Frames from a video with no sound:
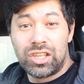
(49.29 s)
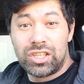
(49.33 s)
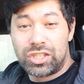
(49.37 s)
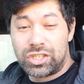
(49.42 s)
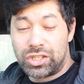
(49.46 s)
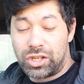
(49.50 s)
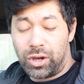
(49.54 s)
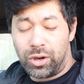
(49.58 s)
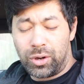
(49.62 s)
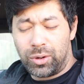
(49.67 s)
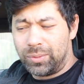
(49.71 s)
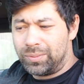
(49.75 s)

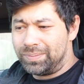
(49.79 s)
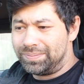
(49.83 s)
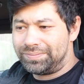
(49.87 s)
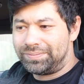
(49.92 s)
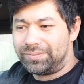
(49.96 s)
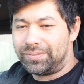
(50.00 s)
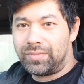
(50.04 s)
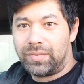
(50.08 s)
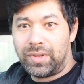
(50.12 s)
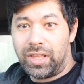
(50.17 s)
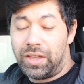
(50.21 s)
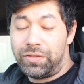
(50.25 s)
So
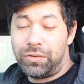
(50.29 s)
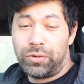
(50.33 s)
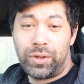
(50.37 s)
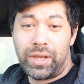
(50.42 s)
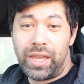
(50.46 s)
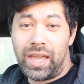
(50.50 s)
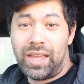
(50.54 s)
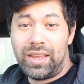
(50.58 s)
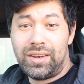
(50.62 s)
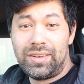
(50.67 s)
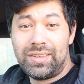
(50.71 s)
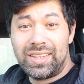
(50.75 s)
if you
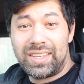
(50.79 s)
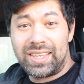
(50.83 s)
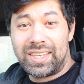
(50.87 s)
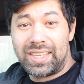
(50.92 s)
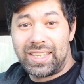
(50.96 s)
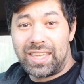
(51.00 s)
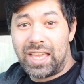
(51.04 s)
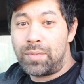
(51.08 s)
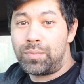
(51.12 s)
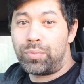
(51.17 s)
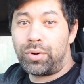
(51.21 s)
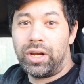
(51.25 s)
can,
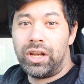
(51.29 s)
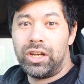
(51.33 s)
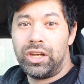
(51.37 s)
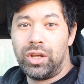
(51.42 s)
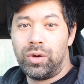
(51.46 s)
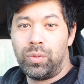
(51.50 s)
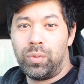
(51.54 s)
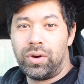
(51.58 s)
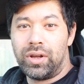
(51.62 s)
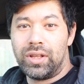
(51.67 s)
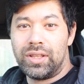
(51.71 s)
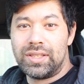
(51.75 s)
get brand
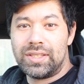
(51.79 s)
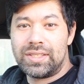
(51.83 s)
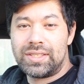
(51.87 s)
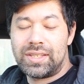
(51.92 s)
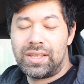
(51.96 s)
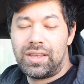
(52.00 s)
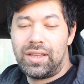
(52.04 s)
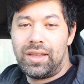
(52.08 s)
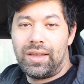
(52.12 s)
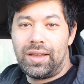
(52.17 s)
new ones.